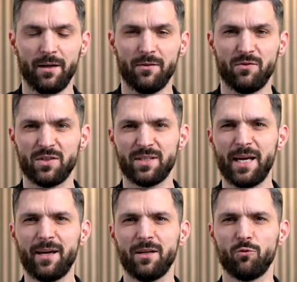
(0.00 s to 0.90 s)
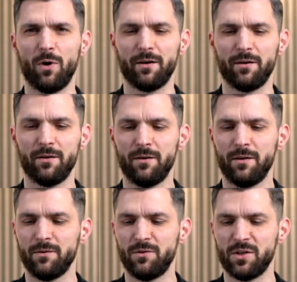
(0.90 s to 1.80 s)
The second one,
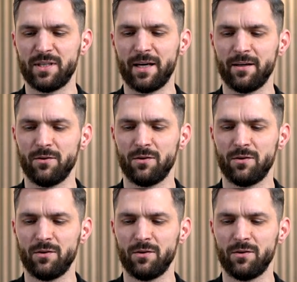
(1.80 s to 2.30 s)
the second